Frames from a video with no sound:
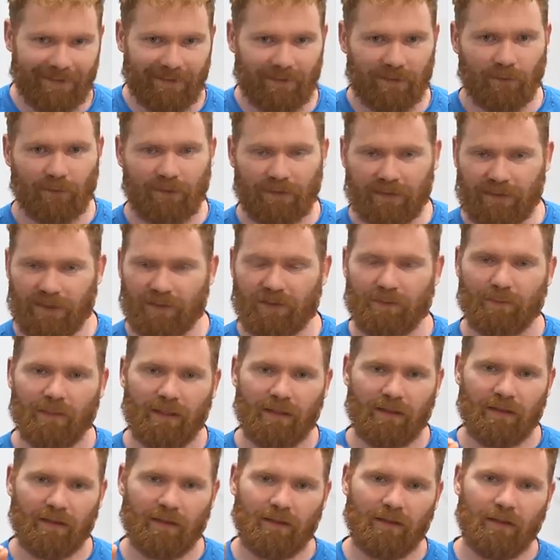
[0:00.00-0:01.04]
So decision
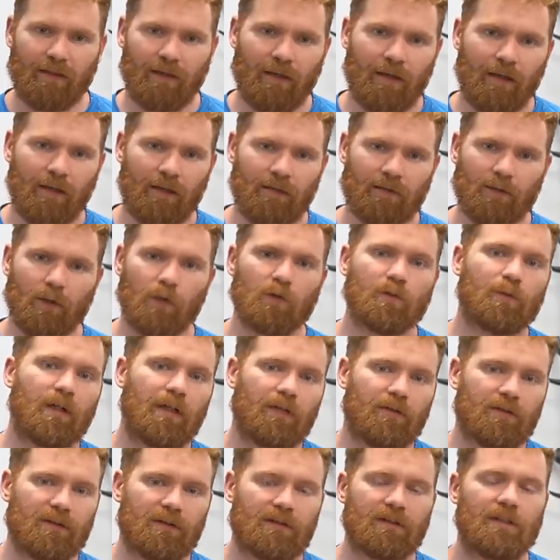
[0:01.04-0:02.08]
making, those
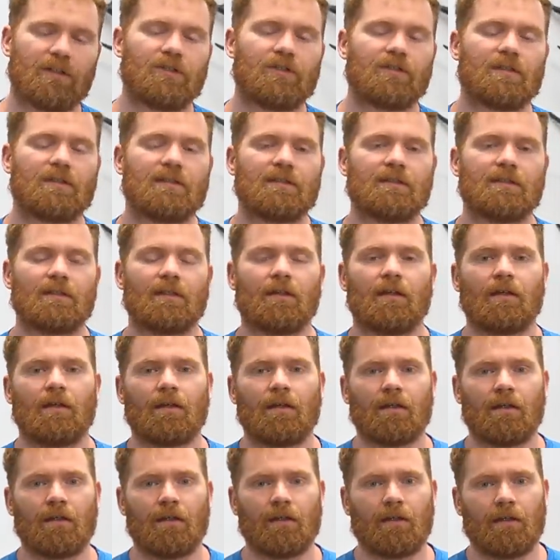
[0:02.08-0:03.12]
micro decisions,
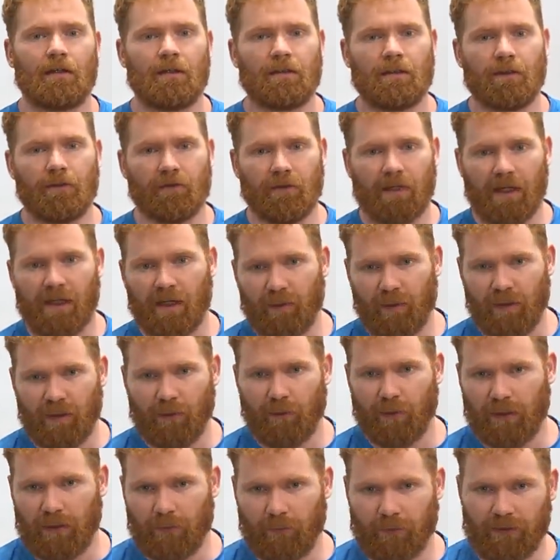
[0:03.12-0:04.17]
you've got to be on
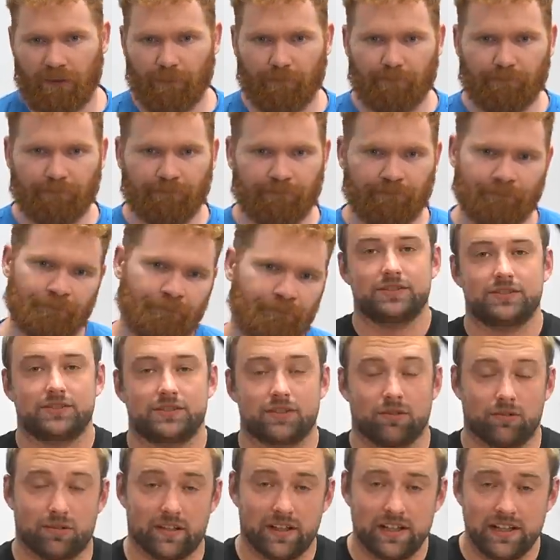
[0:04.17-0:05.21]
point with them.
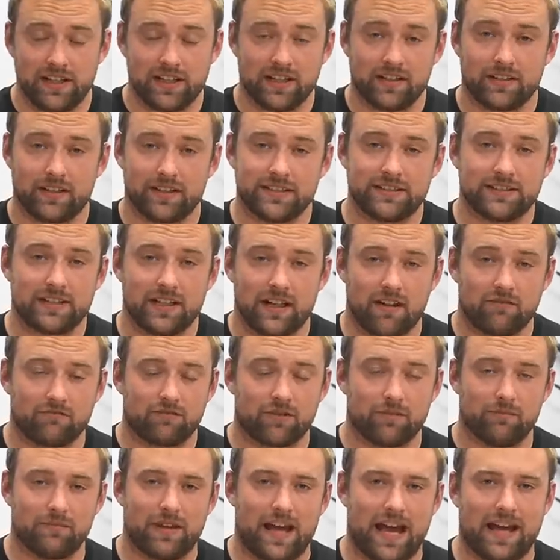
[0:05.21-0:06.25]
So leading nicely on
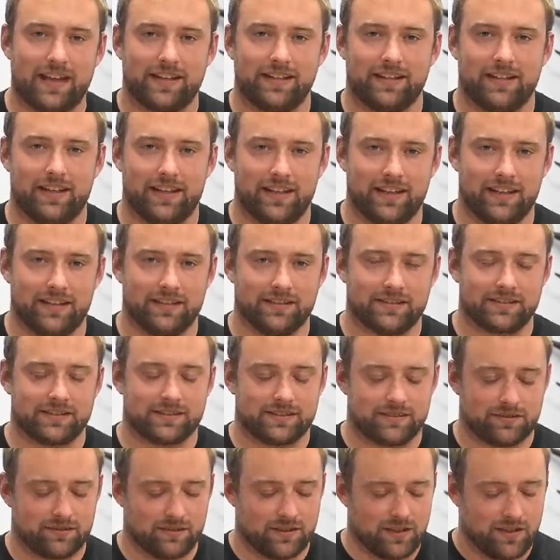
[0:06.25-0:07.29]
from that
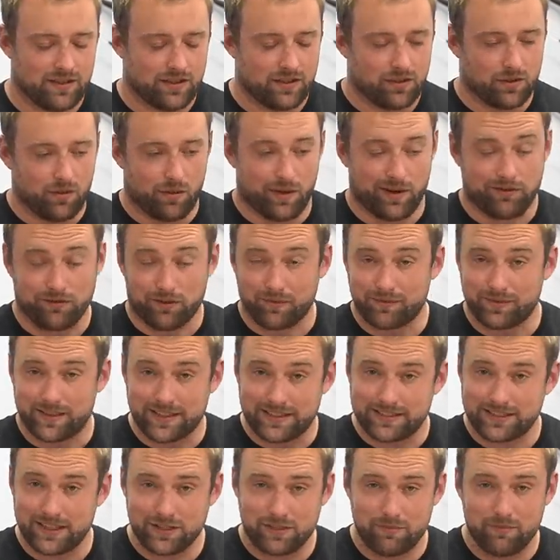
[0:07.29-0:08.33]
is going from
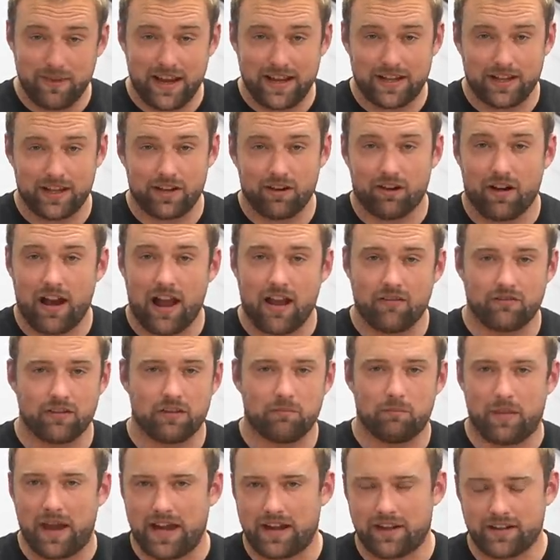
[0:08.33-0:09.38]
decision making or
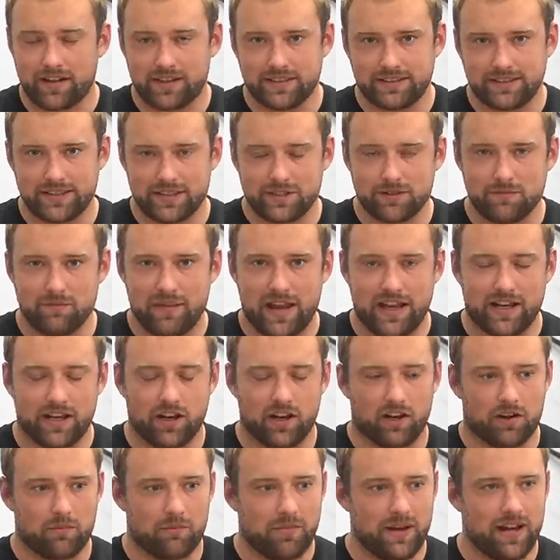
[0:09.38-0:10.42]
having better decision making
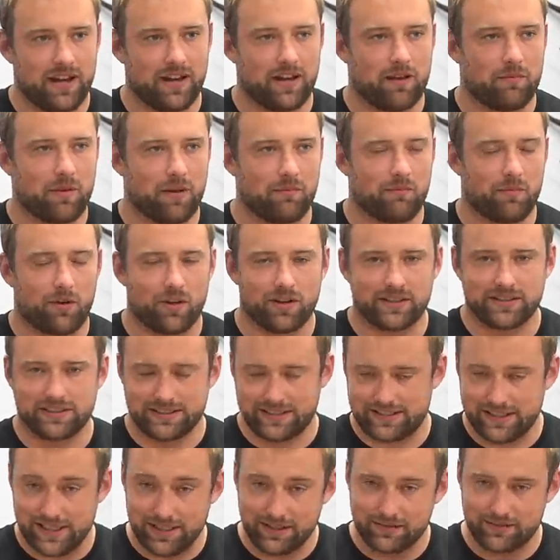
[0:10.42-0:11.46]
or being a bit more
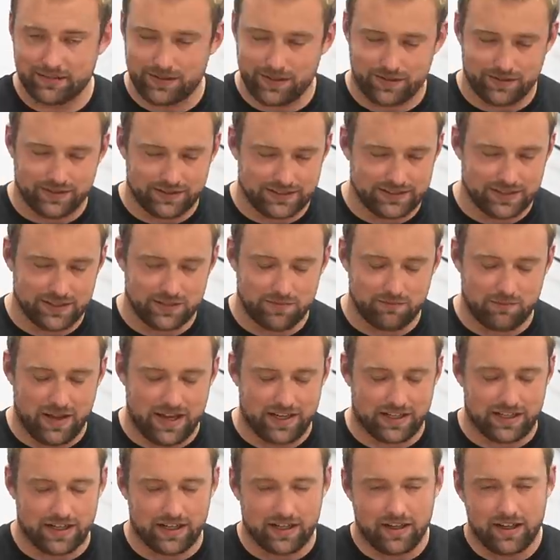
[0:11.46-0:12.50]
synced with your decision
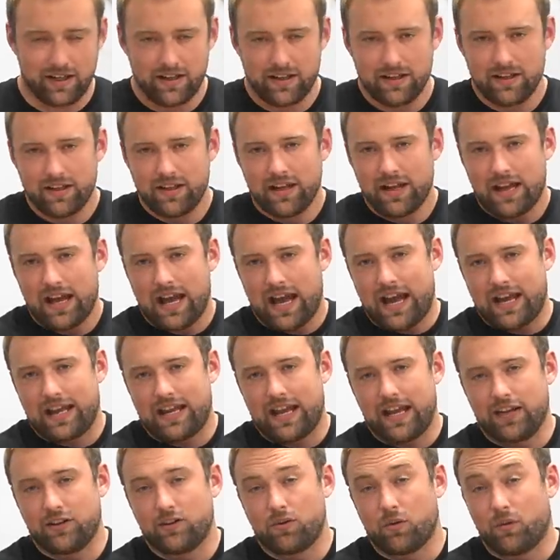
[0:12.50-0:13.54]
making and
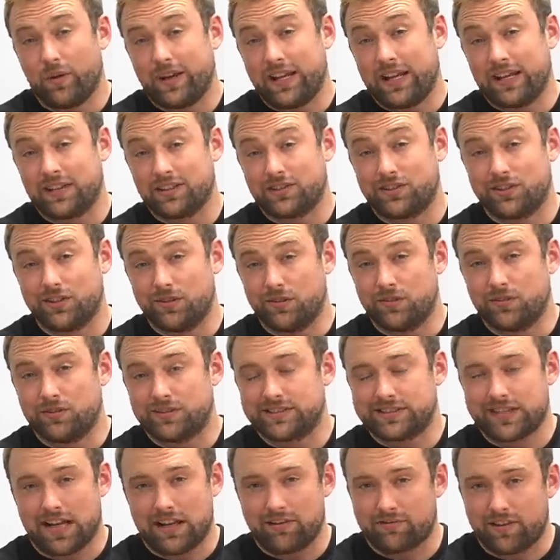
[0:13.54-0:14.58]
then going into
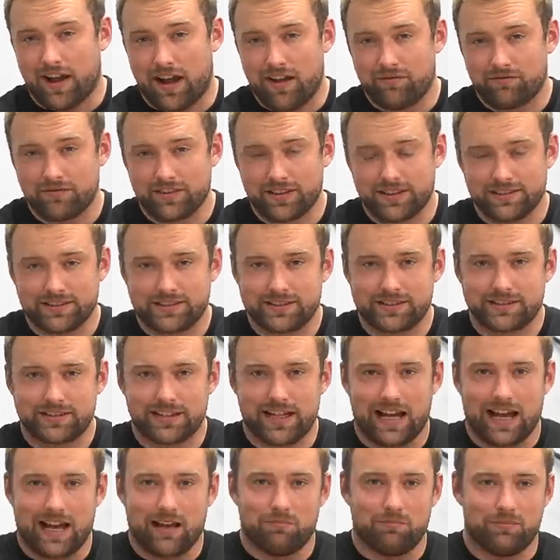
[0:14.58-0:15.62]
self confidence,
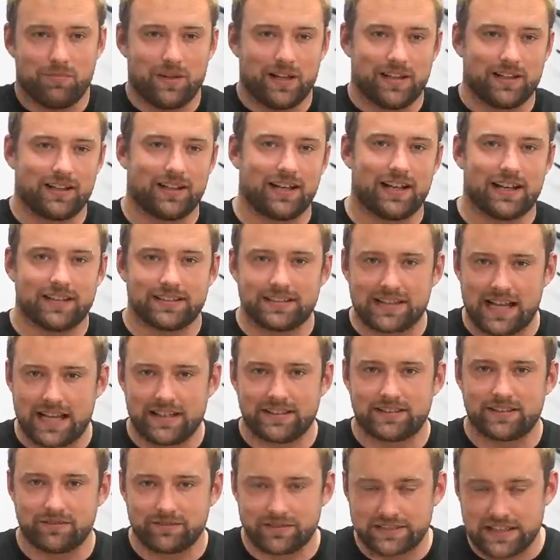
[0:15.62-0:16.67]
uh, building a
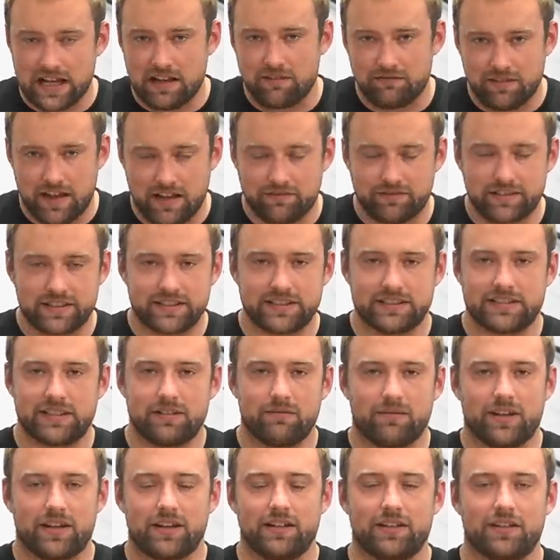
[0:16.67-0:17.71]
sense of self efficacy
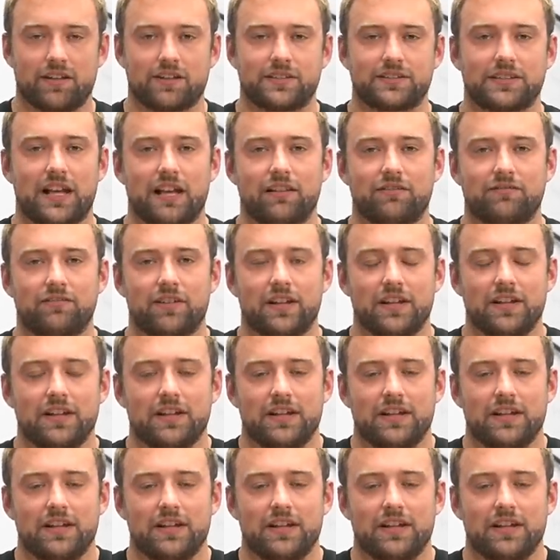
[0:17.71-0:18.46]
within yourself.